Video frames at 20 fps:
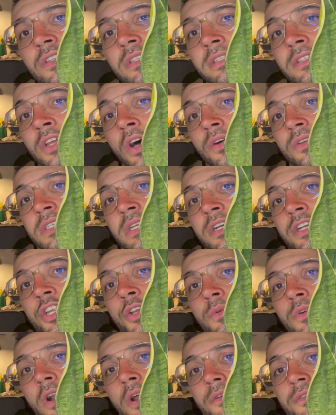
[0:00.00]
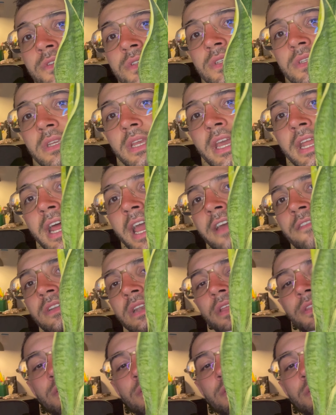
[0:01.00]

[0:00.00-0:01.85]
Those are new growths, and I have another